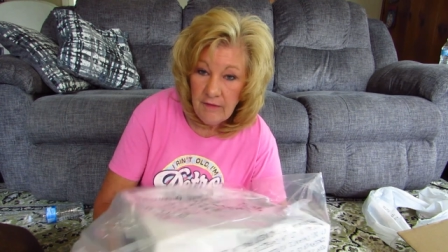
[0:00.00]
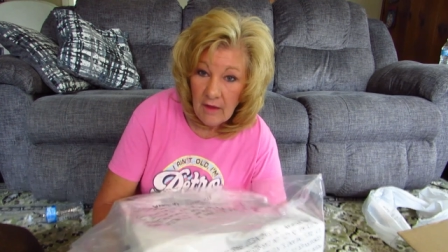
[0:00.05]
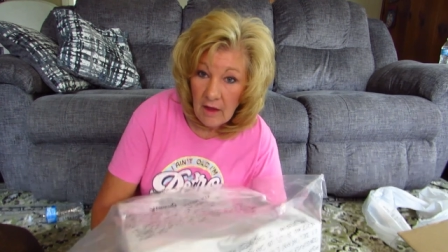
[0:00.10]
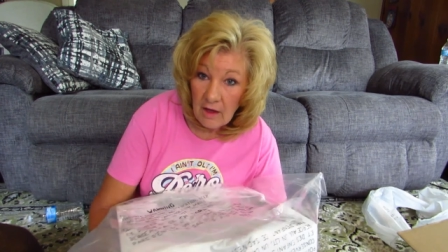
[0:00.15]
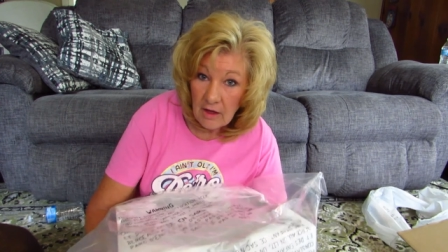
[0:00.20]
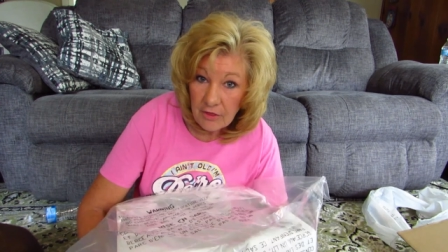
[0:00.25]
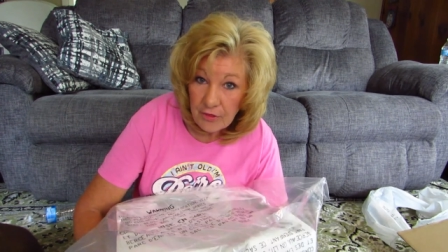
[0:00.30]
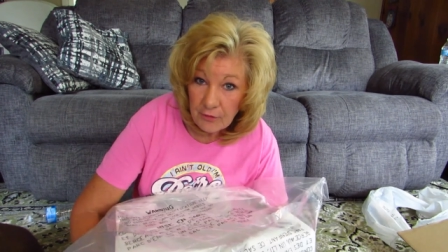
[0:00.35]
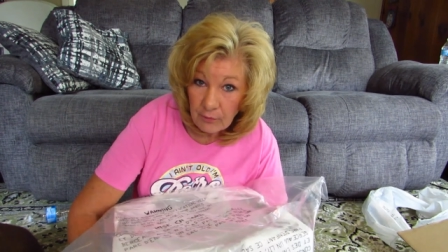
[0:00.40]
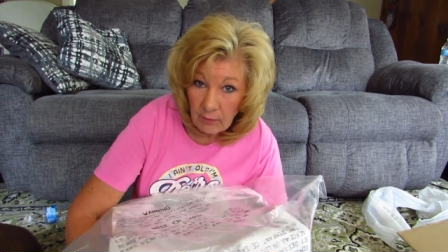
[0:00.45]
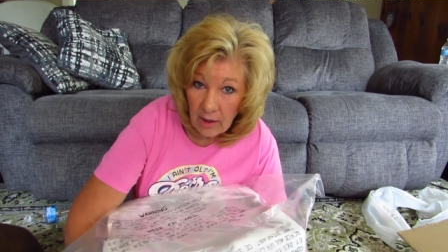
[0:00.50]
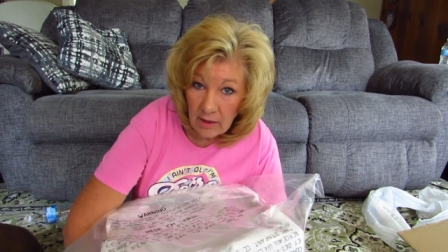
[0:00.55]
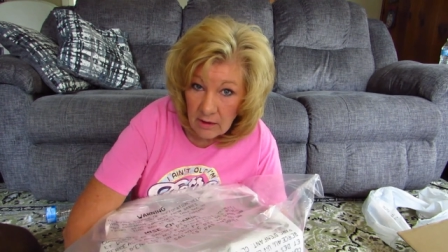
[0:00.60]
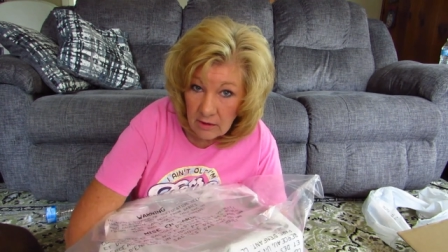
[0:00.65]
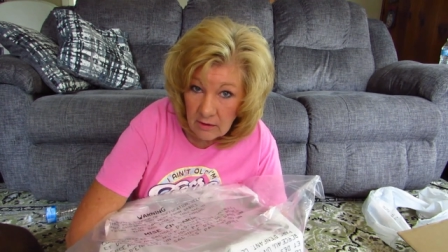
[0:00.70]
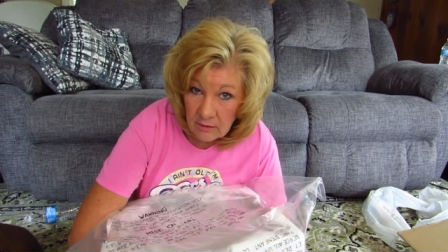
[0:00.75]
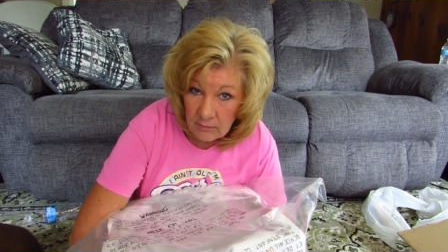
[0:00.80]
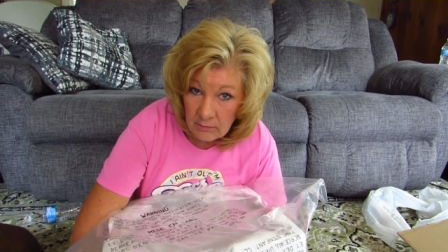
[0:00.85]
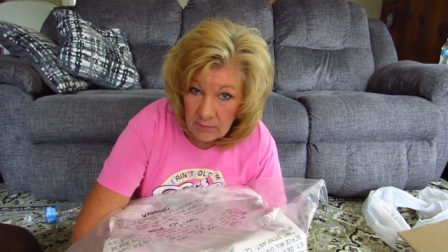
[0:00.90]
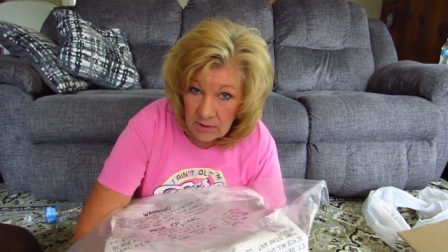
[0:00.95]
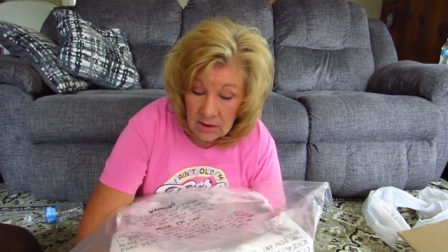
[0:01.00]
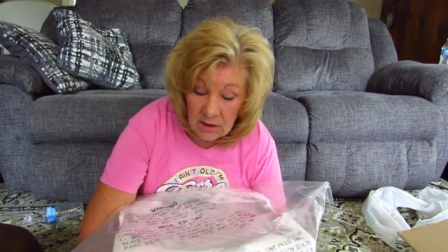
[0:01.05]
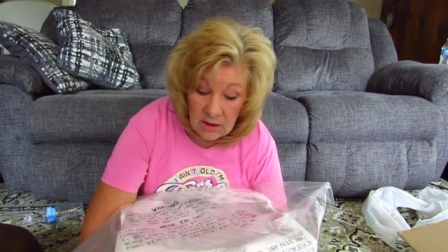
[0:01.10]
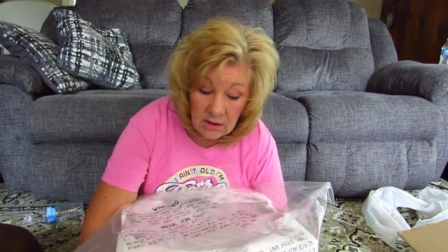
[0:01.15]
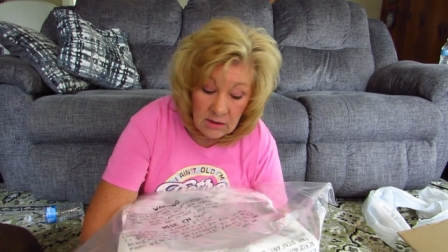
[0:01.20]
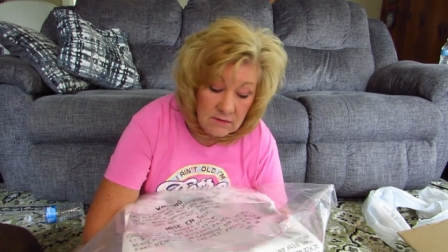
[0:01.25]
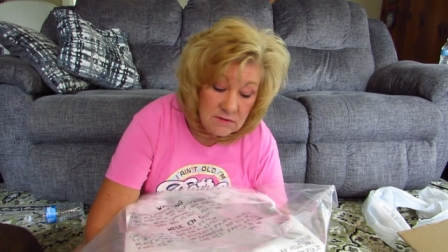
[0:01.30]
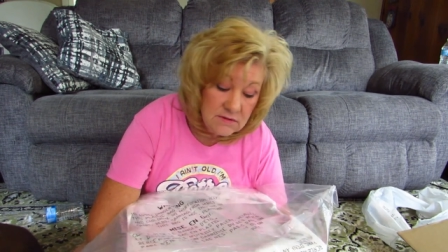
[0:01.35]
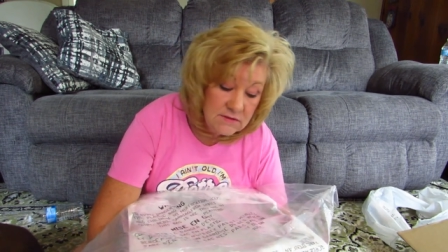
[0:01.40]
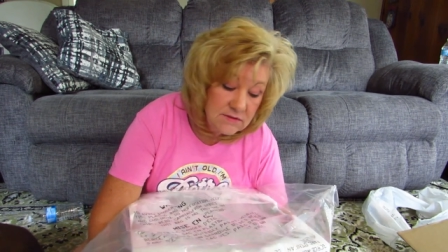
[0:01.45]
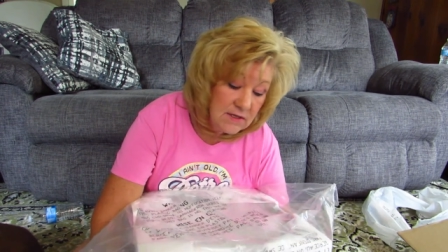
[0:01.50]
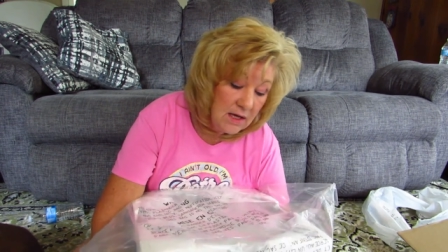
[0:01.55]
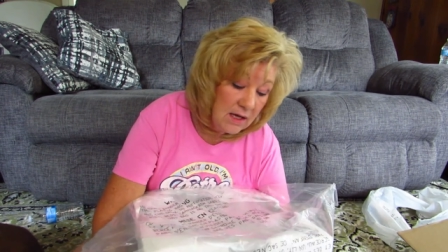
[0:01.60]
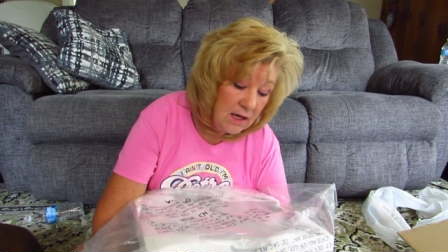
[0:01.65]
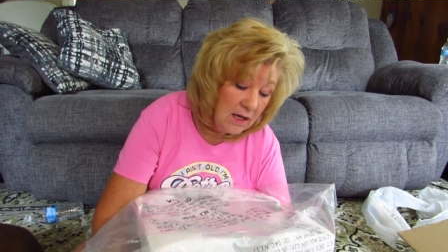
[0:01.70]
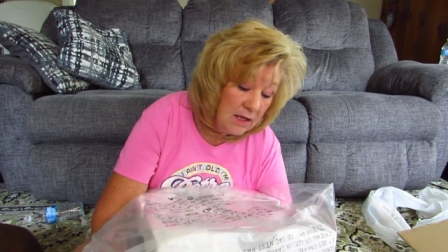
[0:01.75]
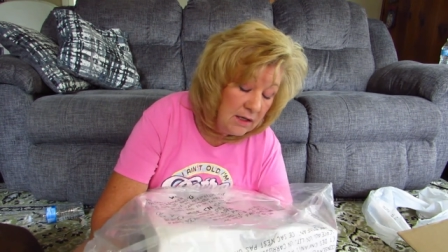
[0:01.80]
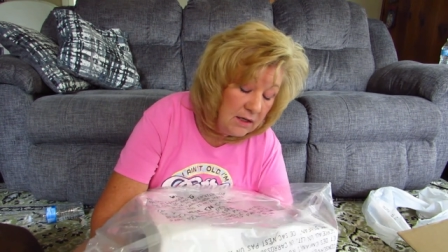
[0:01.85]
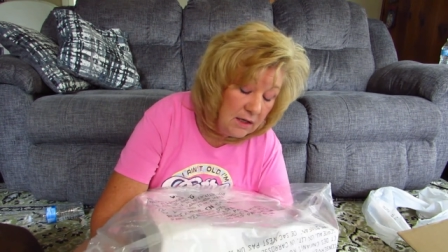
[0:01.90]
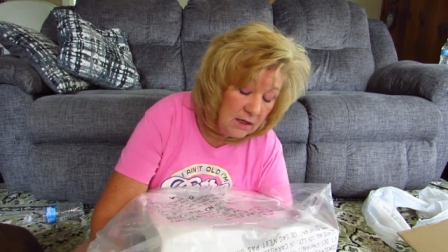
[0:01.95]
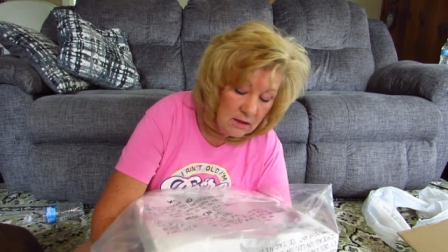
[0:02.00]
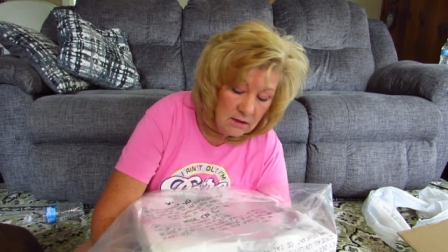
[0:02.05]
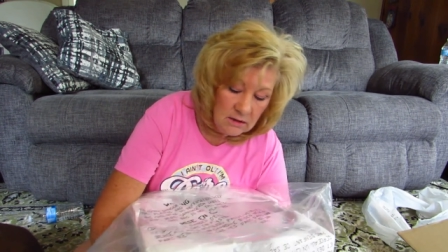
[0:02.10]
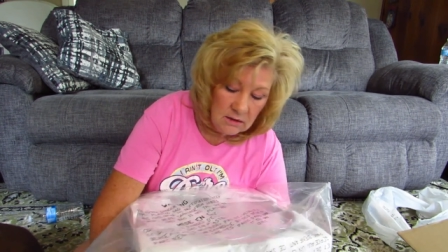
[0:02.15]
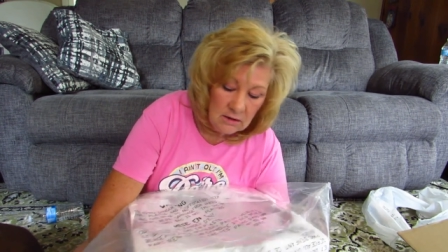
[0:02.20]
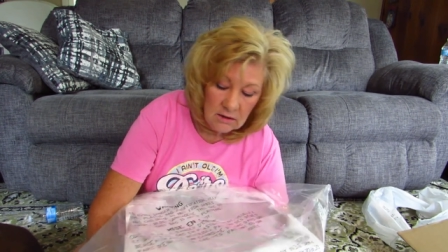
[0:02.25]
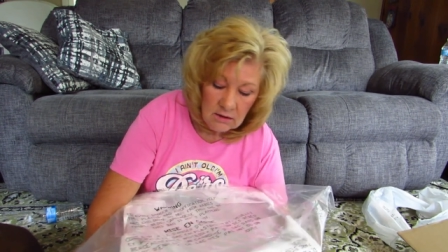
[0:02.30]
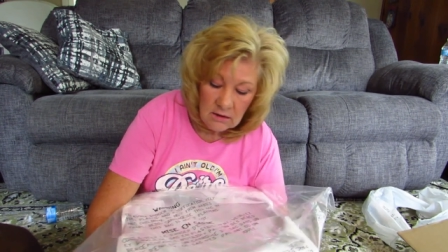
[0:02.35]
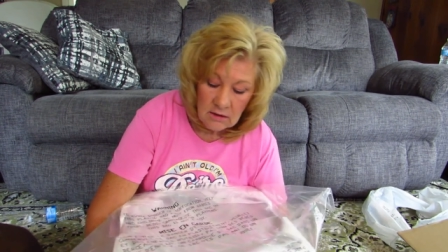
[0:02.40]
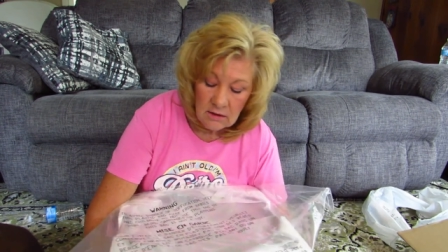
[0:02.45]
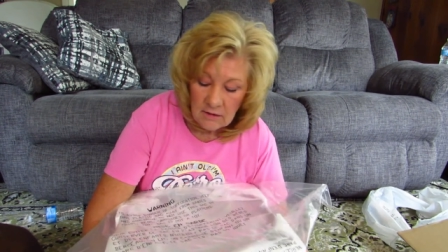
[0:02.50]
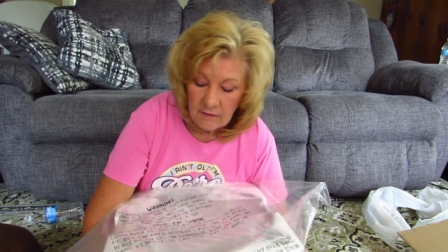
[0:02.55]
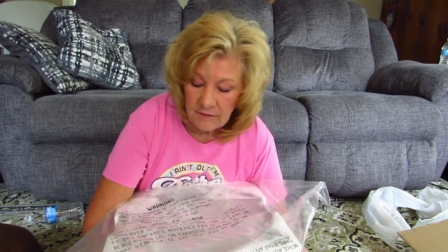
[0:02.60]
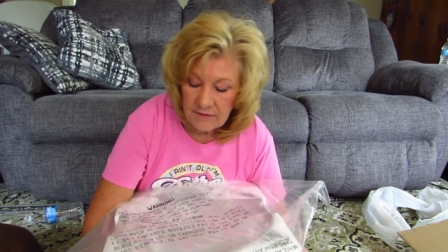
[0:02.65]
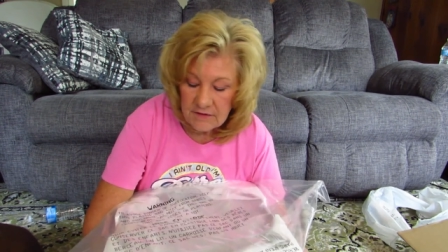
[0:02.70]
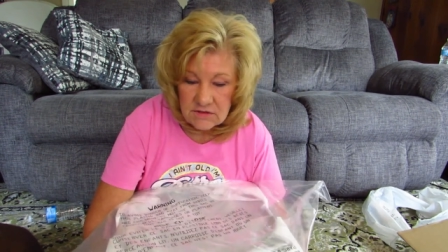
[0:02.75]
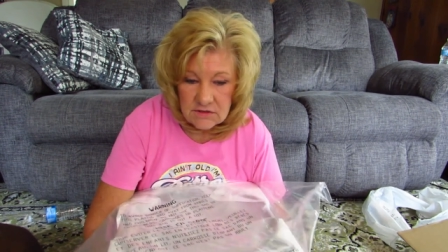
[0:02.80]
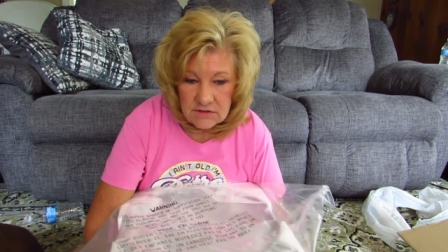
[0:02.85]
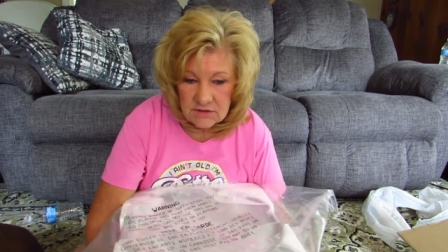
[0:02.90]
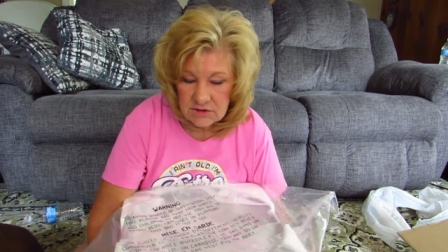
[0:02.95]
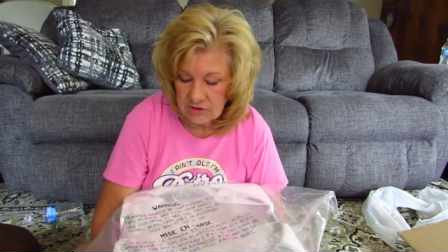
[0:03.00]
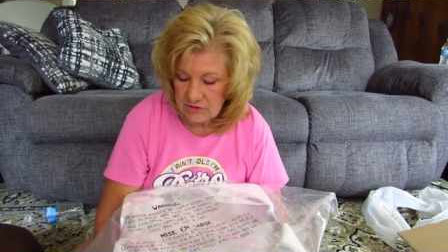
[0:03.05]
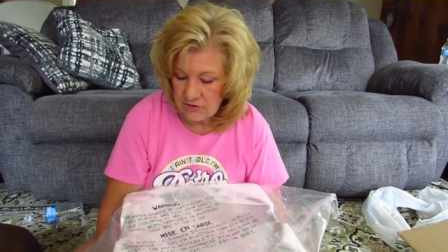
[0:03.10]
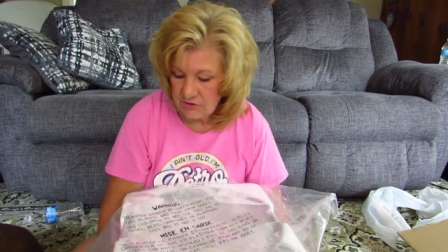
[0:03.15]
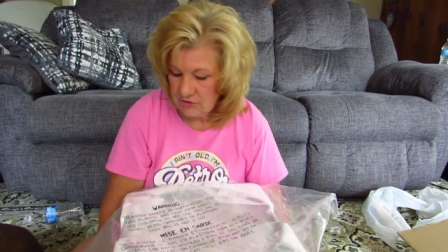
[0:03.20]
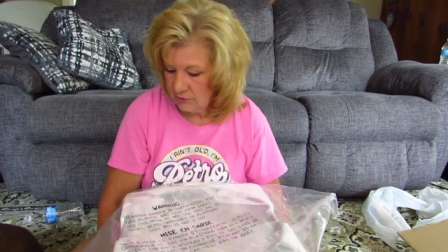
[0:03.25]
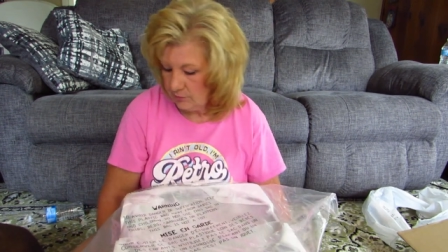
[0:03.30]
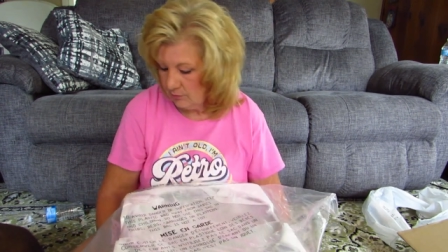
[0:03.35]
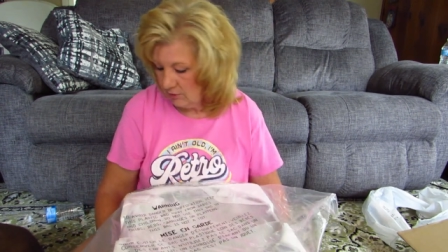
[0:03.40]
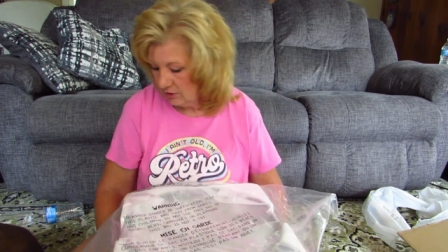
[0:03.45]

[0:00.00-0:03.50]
that threatened me said, this is just too